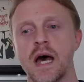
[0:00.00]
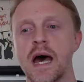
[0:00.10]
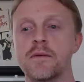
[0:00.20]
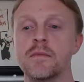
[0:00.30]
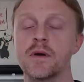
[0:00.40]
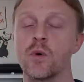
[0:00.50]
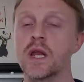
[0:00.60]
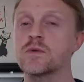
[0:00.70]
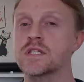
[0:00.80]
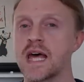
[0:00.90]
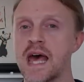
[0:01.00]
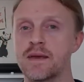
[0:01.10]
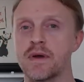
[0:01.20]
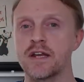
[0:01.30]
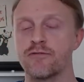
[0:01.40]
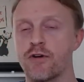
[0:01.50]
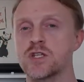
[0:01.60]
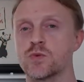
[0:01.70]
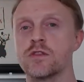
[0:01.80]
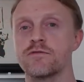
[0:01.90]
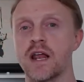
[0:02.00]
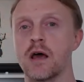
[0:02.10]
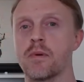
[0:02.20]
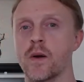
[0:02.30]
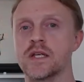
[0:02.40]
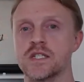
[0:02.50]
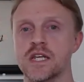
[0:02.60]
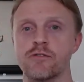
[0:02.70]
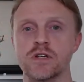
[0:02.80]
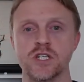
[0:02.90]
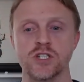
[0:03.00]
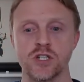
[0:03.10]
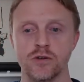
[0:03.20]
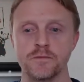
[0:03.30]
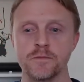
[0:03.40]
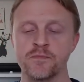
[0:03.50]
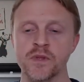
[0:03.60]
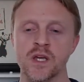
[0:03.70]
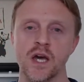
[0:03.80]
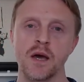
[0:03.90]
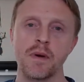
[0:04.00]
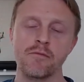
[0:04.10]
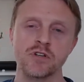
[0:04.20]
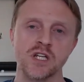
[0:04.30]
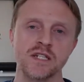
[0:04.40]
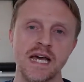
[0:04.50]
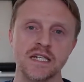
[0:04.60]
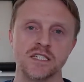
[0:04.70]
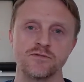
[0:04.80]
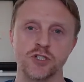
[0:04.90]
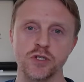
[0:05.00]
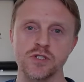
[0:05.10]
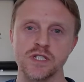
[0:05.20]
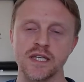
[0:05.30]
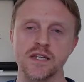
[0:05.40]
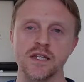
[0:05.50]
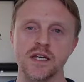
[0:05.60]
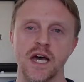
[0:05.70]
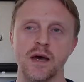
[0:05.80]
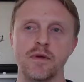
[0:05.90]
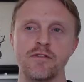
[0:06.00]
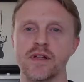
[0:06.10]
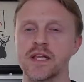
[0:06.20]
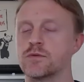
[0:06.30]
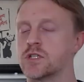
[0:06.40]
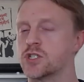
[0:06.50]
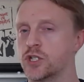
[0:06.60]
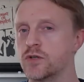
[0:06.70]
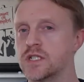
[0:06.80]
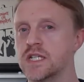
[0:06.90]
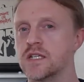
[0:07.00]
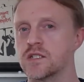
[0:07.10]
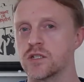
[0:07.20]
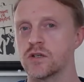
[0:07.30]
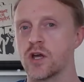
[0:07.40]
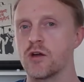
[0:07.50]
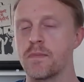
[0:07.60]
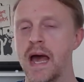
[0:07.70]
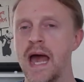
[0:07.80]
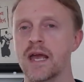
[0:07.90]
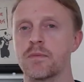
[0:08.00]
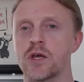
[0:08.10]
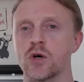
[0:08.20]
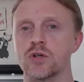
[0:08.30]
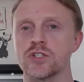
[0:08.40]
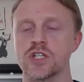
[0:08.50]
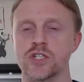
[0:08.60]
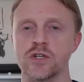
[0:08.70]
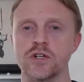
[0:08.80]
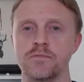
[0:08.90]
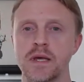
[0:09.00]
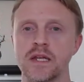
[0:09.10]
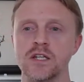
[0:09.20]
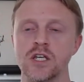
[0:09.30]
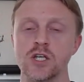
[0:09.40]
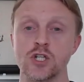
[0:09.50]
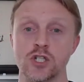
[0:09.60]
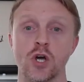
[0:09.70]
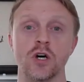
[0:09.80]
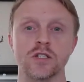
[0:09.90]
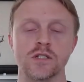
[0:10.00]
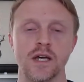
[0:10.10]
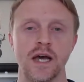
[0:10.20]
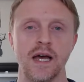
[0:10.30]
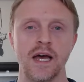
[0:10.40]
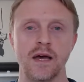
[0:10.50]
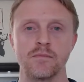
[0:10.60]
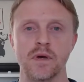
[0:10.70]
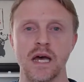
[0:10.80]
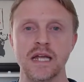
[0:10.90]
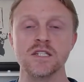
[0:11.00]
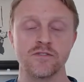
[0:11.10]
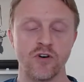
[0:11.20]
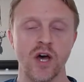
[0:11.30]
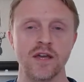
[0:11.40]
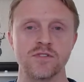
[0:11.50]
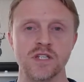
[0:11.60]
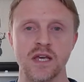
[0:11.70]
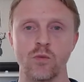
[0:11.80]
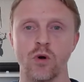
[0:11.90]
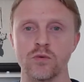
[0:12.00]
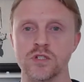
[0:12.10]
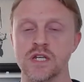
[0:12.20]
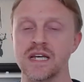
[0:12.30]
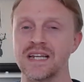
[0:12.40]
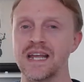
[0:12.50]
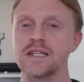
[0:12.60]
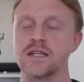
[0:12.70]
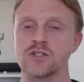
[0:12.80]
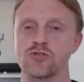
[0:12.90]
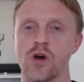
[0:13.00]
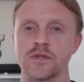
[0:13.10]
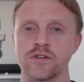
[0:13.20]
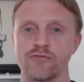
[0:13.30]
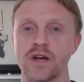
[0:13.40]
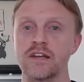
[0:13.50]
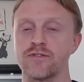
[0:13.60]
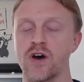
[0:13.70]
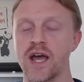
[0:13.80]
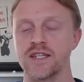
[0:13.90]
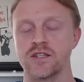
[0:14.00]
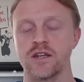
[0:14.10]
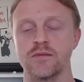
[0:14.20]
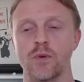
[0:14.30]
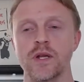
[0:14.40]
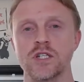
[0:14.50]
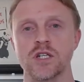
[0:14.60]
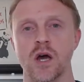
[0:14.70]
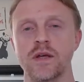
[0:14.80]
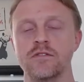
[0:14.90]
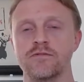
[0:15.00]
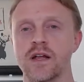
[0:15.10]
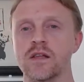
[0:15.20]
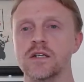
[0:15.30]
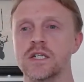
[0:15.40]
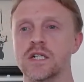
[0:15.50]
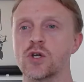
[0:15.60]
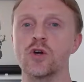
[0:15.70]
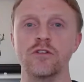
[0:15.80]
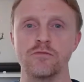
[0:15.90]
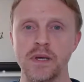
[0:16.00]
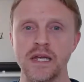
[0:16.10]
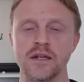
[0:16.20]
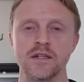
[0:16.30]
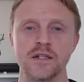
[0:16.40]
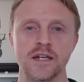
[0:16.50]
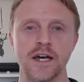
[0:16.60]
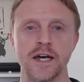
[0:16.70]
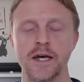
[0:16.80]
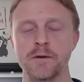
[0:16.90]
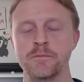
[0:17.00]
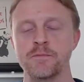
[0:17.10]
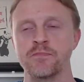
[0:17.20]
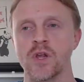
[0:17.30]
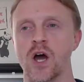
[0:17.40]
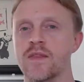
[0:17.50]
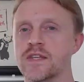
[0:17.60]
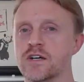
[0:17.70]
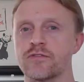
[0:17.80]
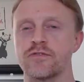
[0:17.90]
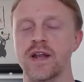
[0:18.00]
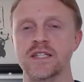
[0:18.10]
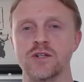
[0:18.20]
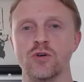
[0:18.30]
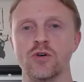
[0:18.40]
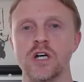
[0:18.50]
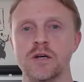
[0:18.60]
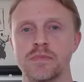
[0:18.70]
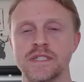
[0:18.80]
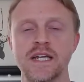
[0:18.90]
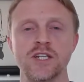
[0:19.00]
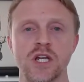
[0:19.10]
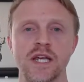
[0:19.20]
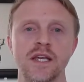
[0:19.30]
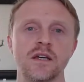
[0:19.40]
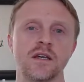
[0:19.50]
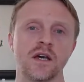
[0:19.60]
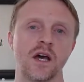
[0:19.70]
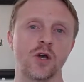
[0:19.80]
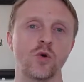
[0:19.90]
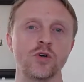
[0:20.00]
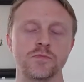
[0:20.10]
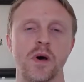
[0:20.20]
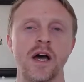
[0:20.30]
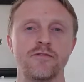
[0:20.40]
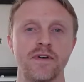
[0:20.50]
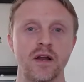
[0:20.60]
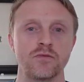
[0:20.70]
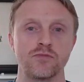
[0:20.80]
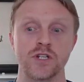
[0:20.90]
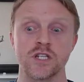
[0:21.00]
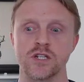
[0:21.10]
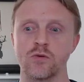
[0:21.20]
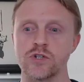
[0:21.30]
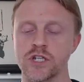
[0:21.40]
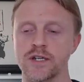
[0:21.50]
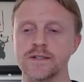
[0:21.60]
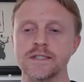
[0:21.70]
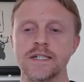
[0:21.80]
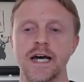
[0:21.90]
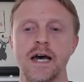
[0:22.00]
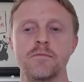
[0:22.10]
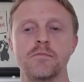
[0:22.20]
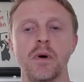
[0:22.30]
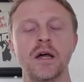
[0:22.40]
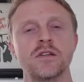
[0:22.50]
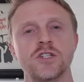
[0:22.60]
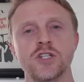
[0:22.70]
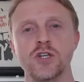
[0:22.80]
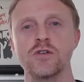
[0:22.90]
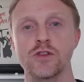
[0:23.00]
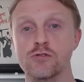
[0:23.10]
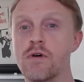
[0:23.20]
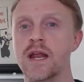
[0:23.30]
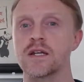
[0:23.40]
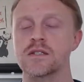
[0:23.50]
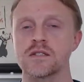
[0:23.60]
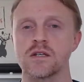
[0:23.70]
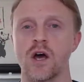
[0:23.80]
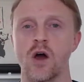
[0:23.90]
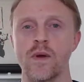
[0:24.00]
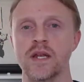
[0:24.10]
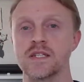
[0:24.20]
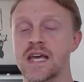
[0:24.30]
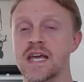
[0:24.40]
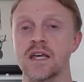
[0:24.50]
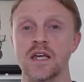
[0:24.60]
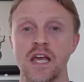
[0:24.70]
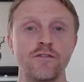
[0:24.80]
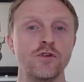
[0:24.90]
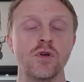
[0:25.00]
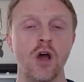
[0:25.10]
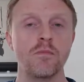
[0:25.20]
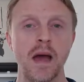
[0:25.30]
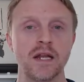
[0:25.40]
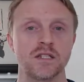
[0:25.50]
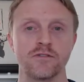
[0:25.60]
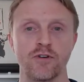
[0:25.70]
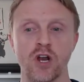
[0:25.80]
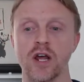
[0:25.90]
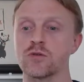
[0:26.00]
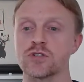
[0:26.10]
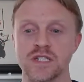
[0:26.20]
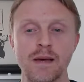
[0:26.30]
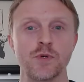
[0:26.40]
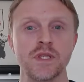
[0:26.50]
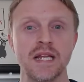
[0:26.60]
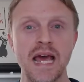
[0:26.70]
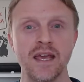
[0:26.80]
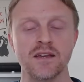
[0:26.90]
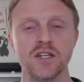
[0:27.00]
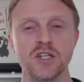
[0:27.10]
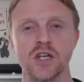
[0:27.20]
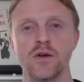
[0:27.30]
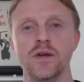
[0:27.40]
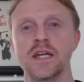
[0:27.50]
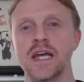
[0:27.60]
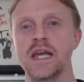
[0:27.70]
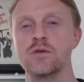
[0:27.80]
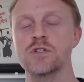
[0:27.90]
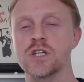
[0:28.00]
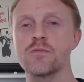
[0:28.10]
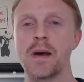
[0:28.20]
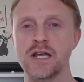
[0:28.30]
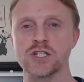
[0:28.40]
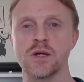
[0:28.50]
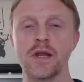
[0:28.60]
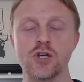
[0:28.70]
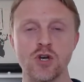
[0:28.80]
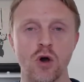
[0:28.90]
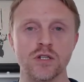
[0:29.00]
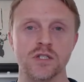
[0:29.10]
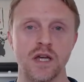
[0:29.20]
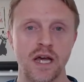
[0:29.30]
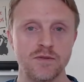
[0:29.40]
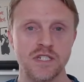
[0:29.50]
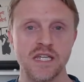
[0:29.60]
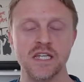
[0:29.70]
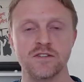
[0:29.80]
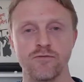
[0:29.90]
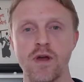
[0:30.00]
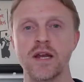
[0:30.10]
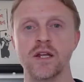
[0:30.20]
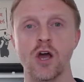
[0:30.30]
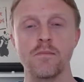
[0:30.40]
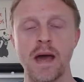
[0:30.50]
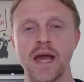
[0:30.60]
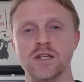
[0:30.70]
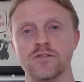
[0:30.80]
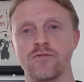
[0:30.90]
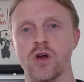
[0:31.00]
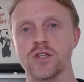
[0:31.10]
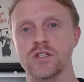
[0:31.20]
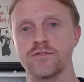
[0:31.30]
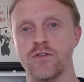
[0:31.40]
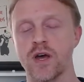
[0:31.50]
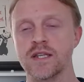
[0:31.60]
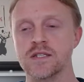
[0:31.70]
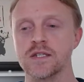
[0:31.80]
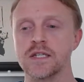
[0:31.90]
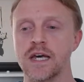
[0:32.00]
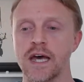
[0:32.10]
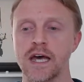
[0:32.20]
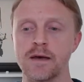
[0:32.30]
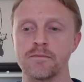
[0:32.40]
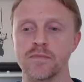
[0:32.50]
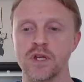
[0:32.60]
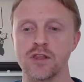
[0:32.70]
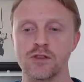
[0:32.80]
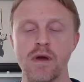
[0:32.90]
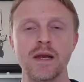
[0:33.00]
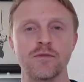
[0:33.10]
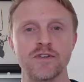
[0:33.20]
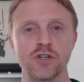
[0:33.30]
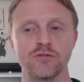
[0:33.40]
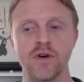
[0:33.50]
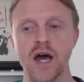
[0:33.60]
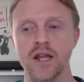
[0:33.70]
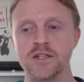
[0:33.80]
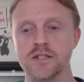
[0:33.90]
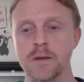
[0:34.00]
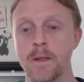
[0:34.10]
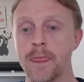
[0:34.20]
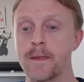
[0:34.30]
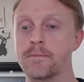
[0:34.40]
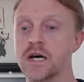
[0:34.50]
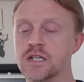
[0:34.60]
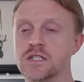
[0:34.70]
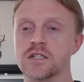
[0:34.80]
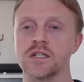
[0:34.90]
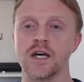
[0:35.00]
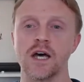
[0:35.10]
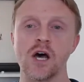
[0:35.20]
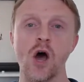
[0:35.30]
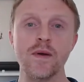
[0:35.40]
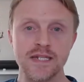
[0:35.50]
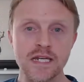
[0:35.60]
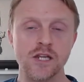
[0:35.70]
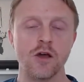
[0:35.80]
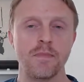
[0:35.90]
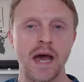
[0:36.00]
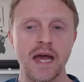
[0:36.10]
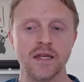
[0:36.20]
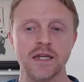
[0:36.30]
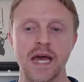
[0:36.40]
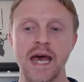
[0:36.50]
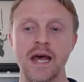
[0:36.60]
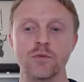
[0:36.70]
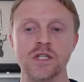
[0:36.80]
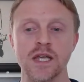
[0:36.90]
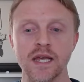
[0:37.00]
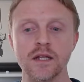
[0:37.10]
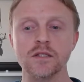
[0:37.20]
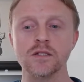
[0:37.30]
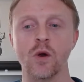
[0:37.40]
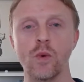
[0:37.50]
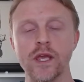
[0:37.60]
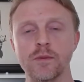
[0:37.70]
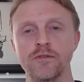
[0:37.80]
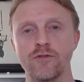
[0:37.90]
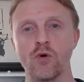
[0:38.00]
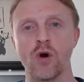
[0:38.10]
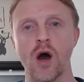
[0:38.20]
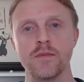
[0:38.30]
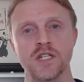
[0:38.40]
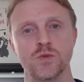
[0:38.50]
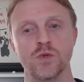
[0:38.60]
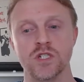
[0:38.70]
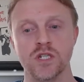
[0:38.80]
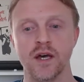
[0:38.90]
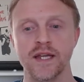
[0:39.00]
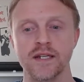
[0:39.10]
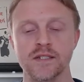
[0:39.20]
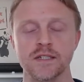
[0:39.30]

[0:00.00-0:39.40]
And while he was there, he made friends with fellow poet Siegfried Sassoon and returned to active duty. He felt it was his duty to go back because Sassoon had been shot and survived in what was later described as a friendly fire incident, which Owen felt could have been either self-inflicted or potentially caused by a fellow British soldier. But Sassoon threatened Owen, saying, "If you go back to the front line, I'll stab you in the leg." So he was so passionate about not seeing his friend go back to France to fight that he threatened him with physical violence. But Owen did go back and was killed a week before armistice was signed.